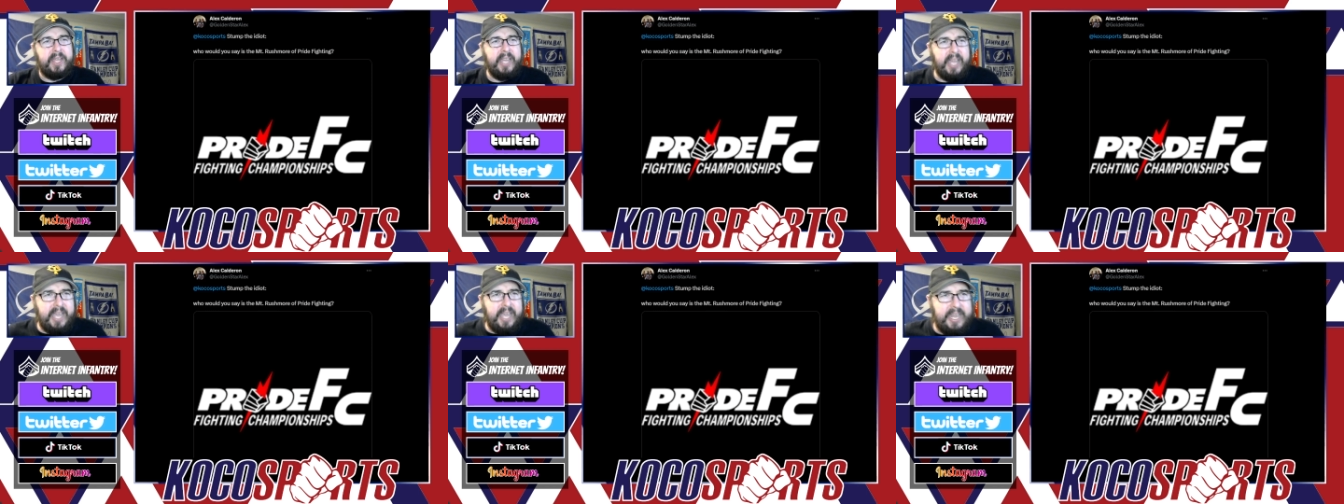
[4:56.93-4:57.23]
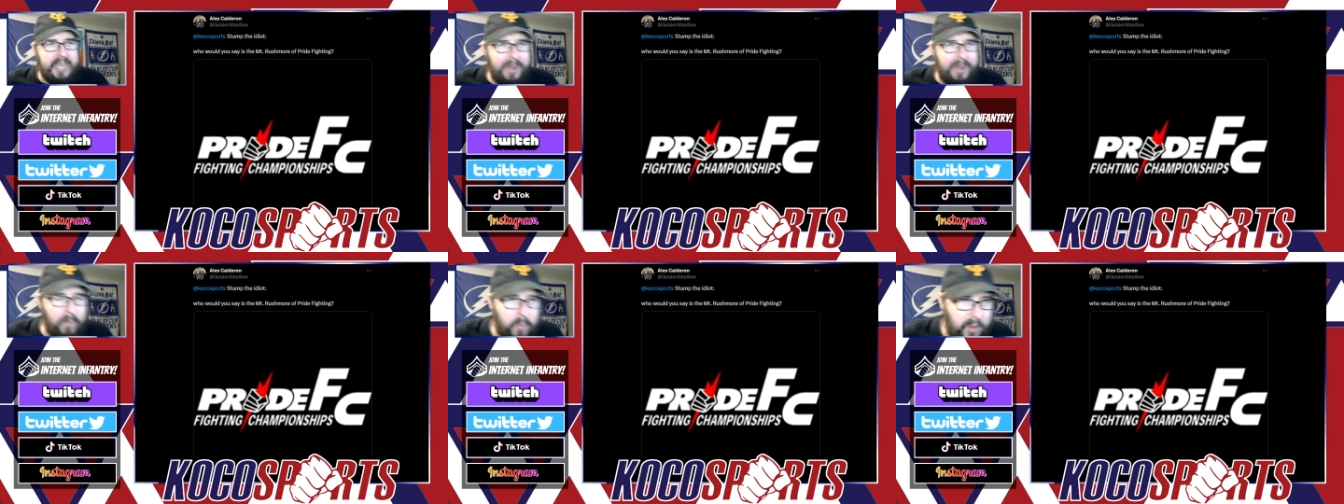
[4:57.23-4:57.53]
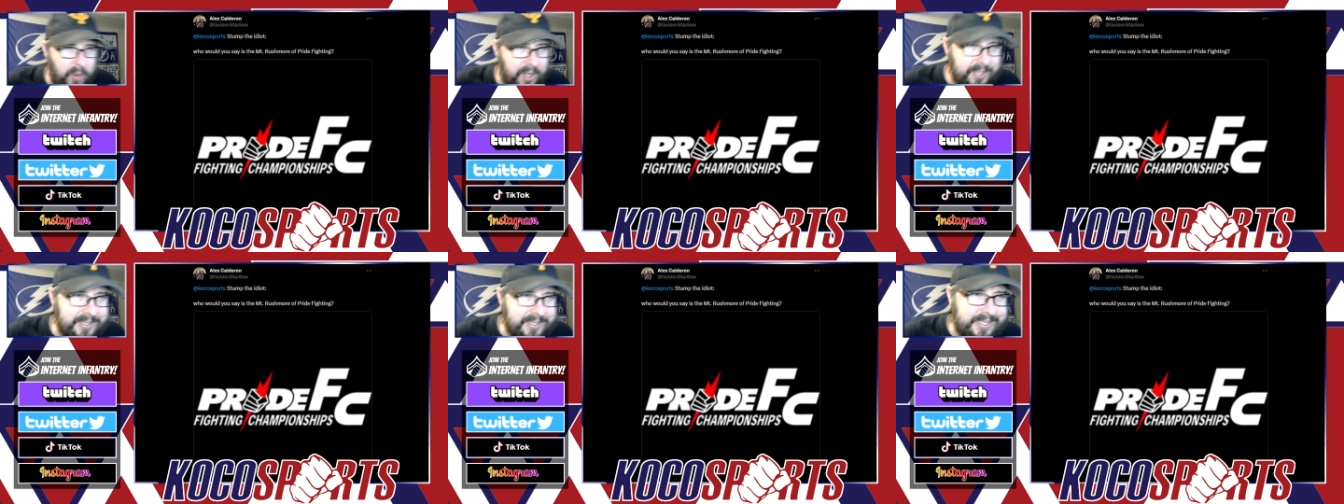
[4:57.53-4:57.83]
and it
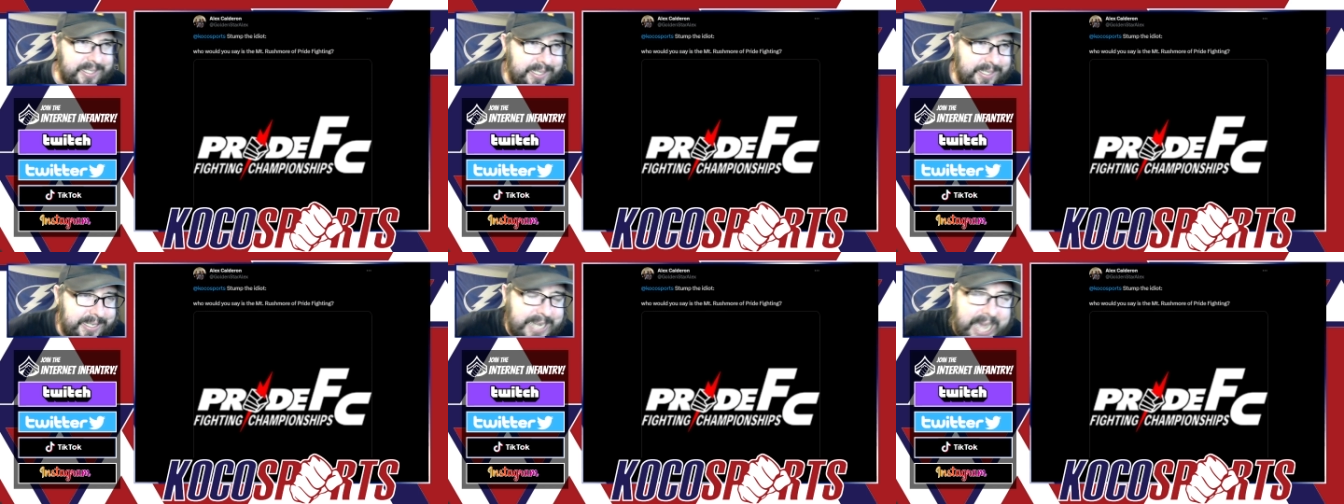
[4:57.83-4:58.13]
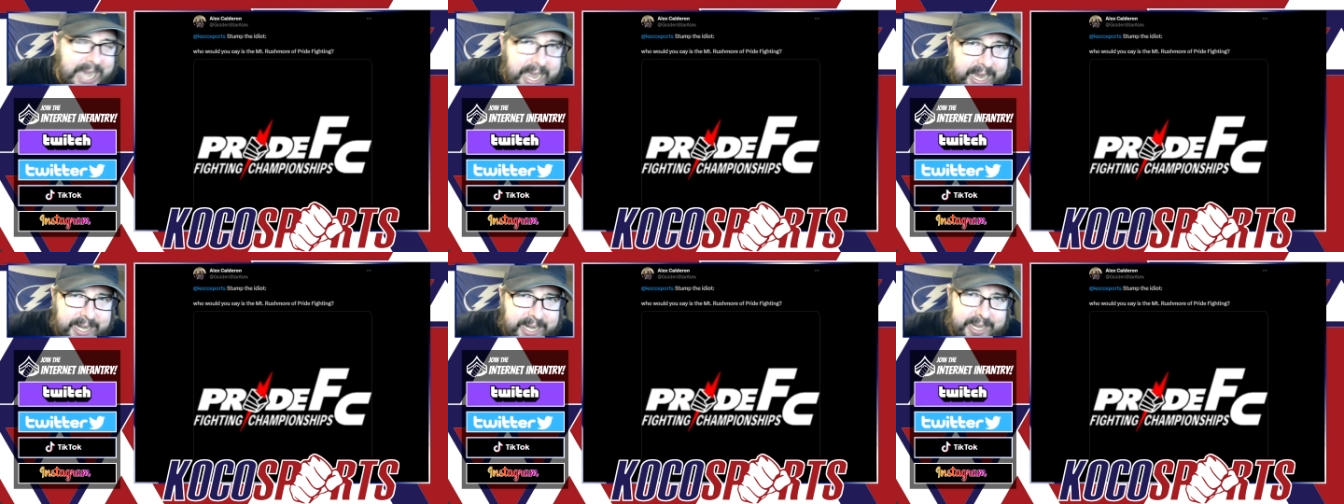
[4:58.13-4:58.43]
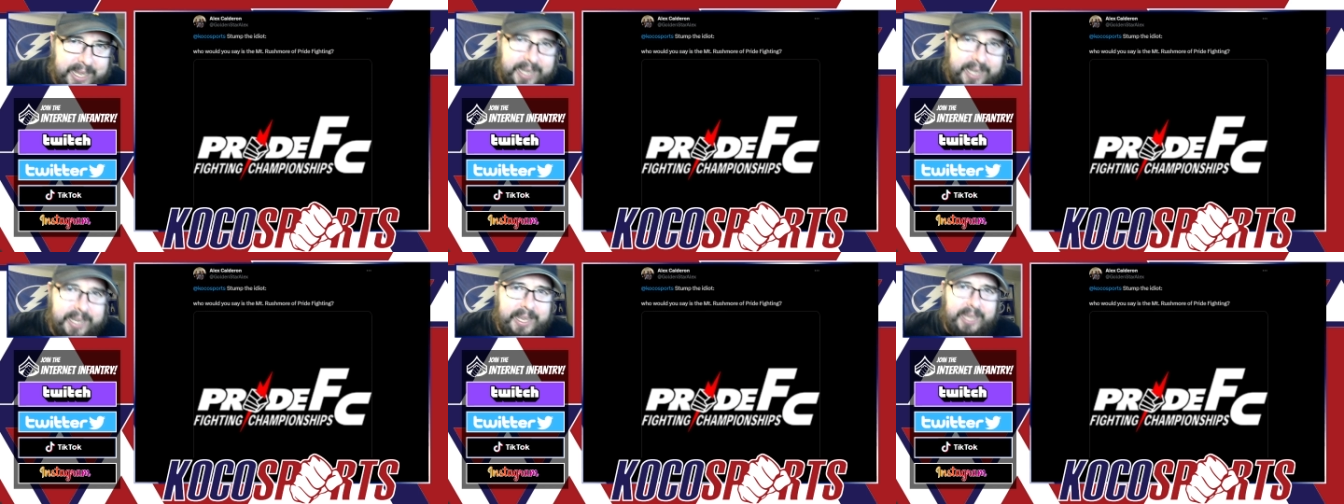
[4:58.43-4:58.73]
was not
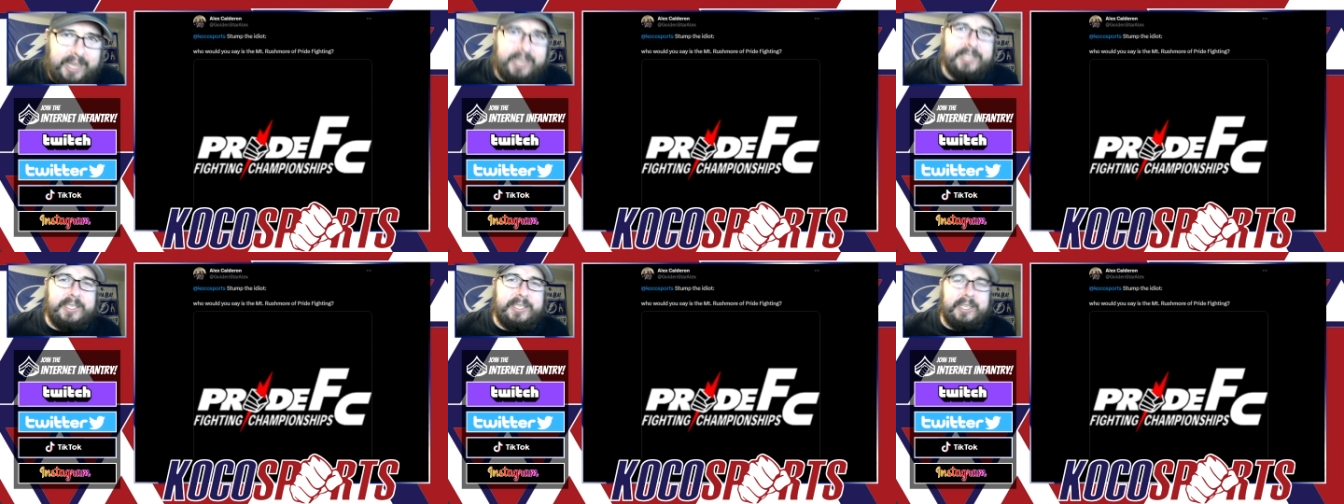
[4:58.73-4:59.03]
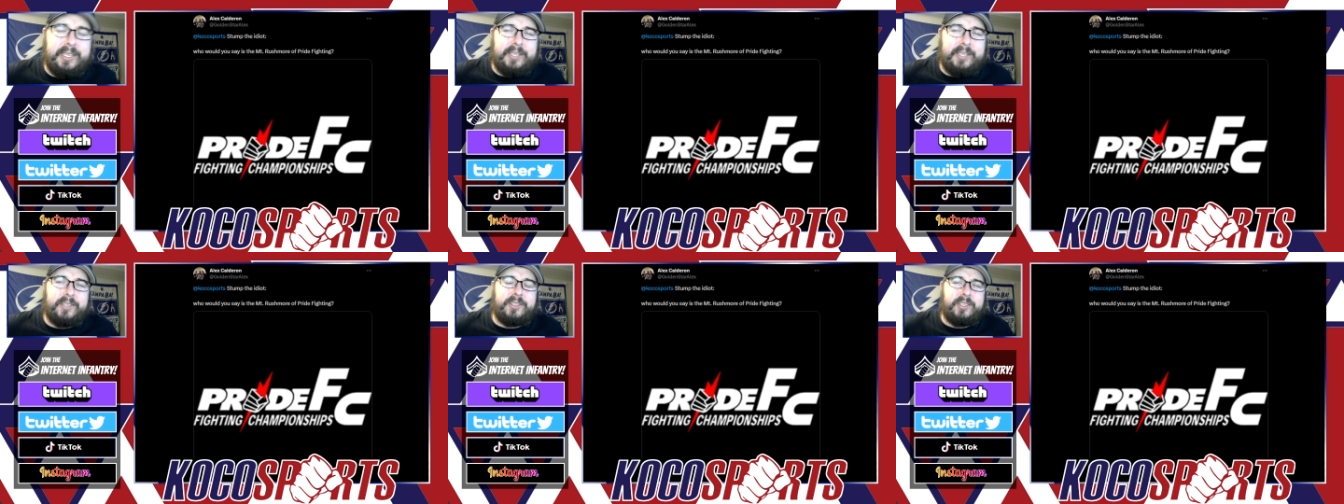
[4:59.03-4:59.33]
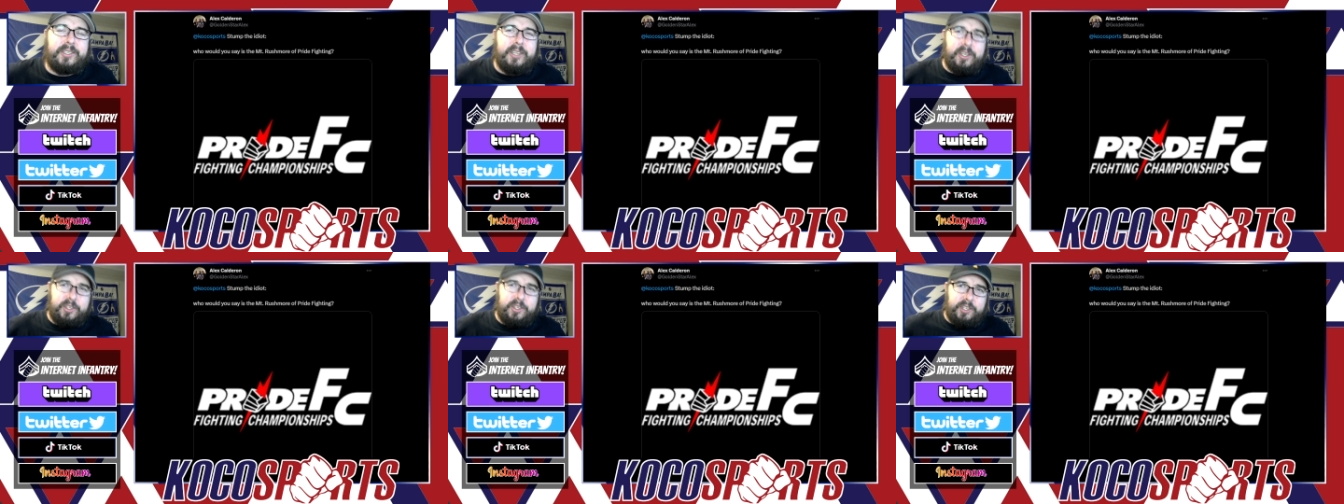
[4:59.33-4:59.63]
an easy
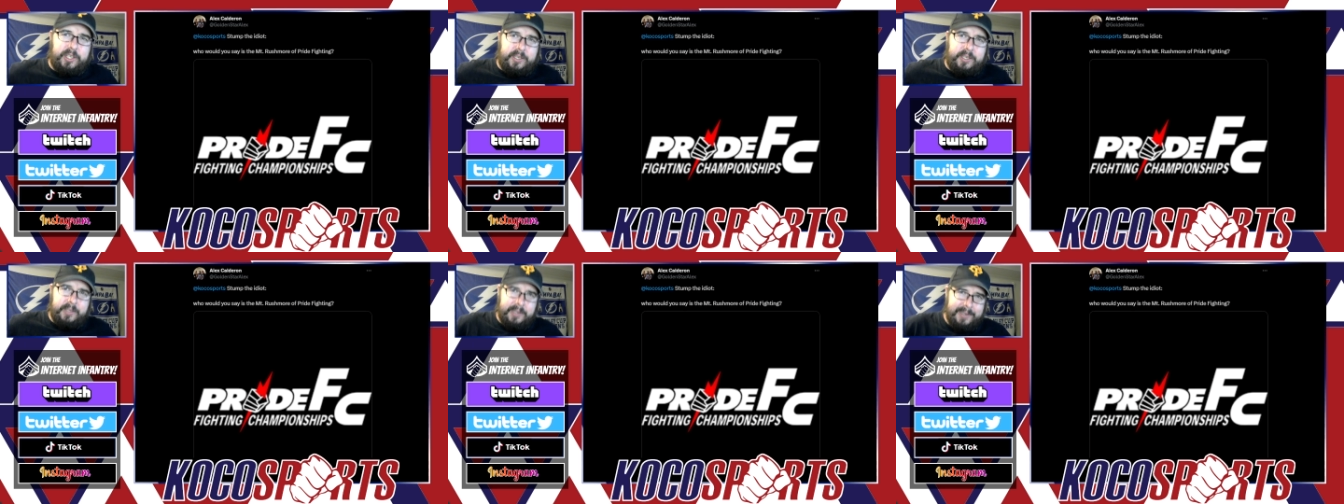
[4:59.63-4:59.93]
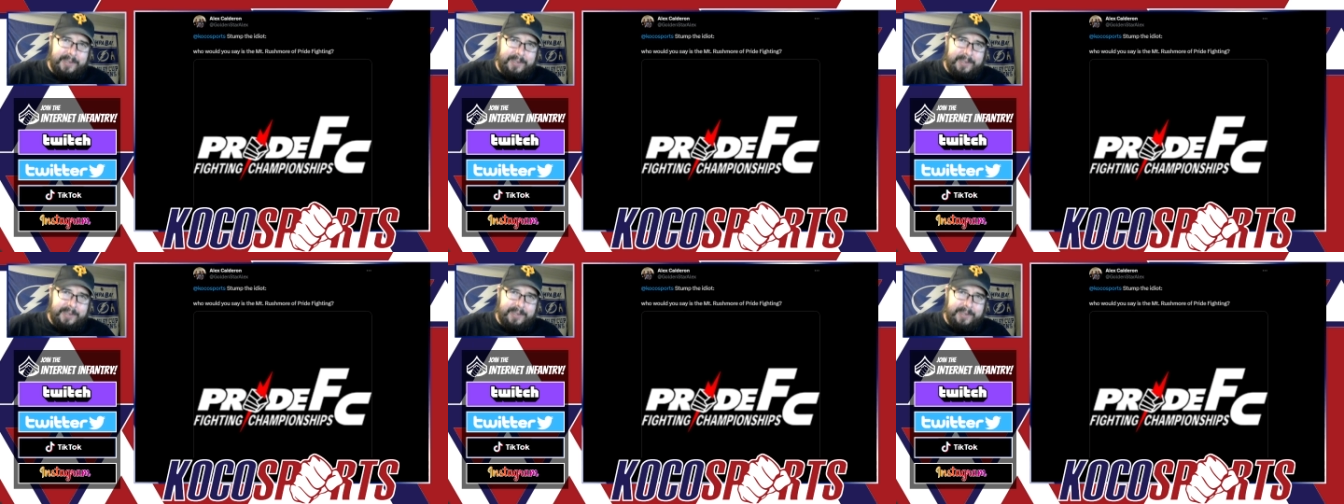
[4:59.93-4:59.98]
decision.